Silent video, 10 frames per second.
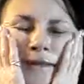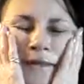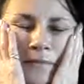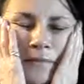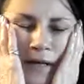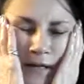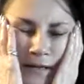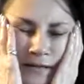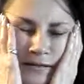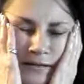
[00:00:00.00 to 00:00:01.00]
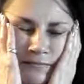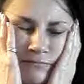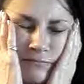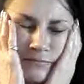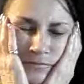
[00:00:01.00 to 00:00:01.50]
Um, and
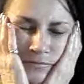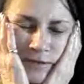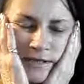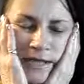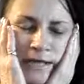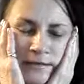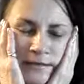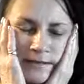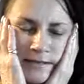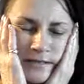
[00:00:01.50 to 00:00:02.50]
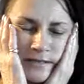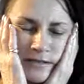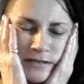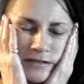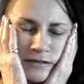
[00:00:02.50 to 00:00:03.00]
the
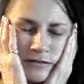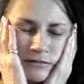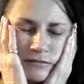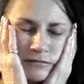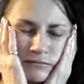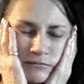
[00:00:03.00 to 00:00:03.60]
tiredness